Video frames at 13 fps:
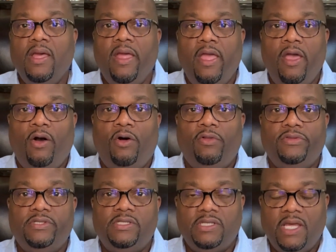
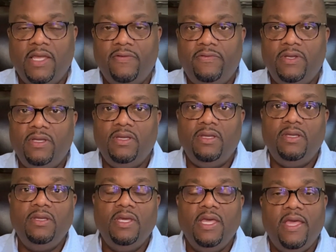health,
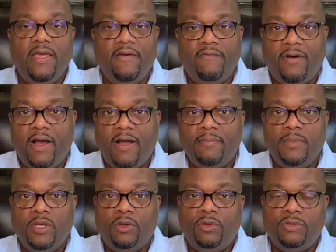safety,
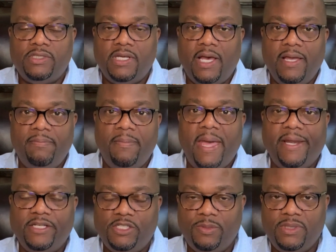environmental type
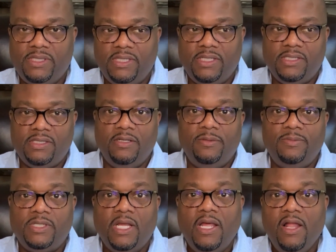management
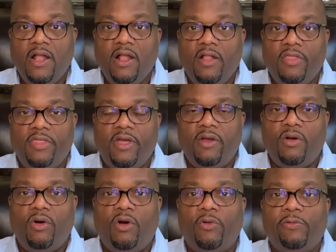systems. There
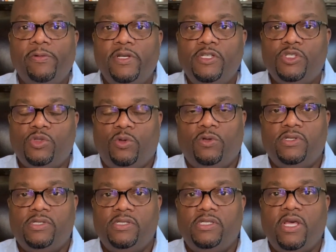are
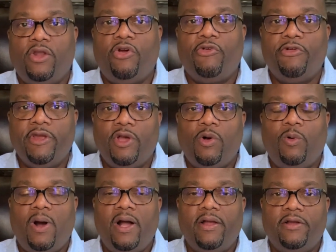resources that are
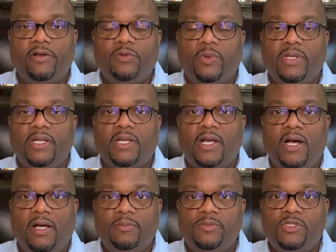required when it
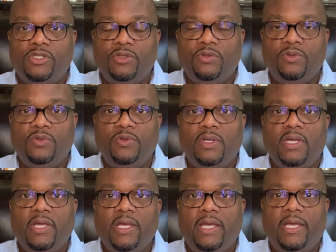comes to
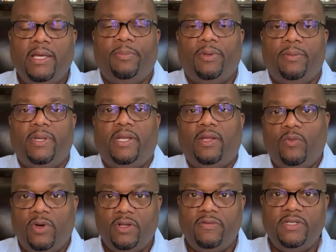implementing
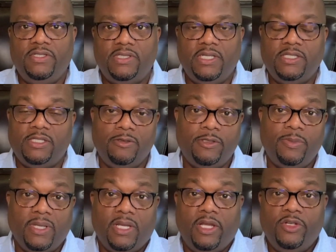one of these systems
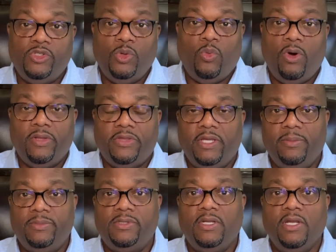because you want
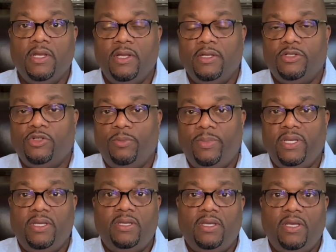them to
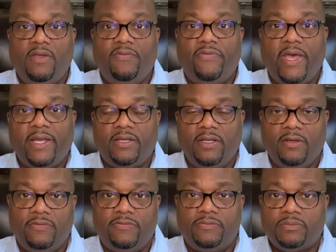be effective.